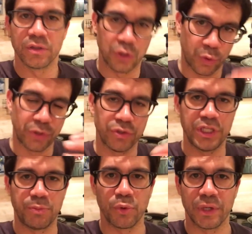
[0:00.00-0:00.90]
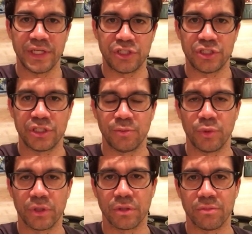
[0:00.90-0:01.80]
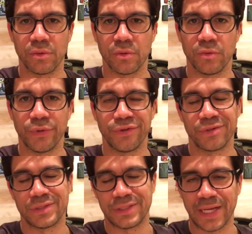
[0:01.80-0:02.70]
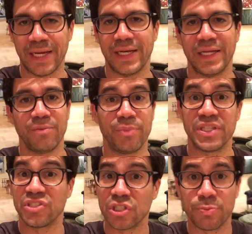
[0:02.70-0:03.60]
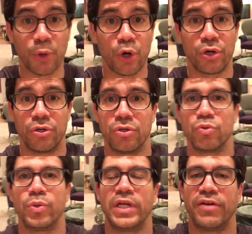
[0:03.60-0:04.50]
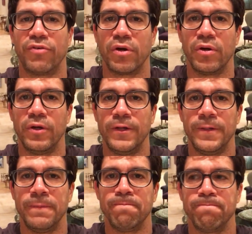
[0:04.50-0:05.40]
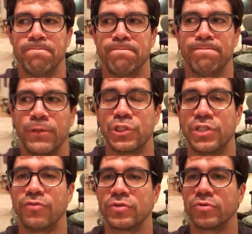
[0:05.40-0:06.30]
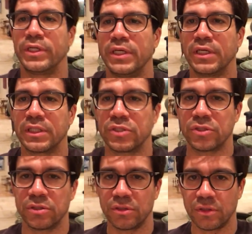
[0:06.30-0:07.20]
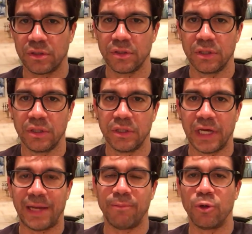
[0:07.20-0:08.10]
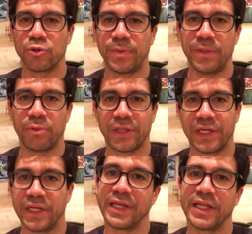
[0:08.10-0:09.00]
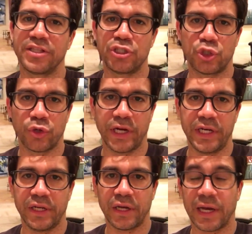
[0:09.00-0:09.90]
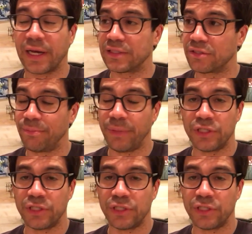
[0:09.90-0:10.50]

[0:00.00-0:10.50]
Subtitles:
go into a deeper relationship with them, whether it's dating, business partners, whatever. What's the difference between us and most people that didn't get this training? I got some